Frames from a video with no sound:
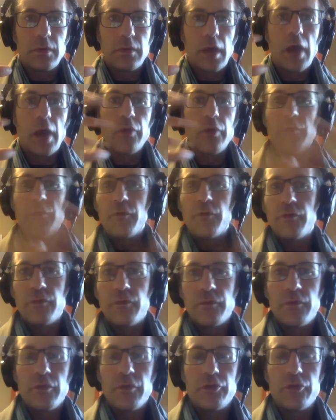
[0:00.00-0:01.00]
other
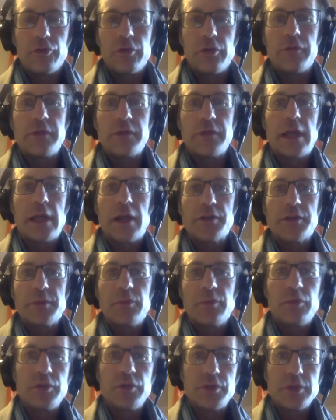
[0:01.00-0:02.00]
version of
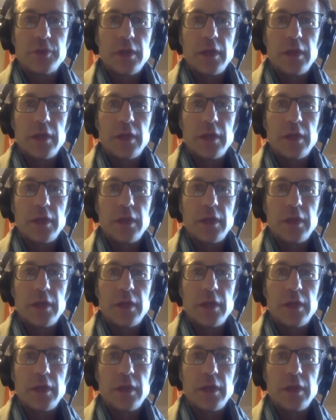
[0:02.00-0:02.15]
attachment, which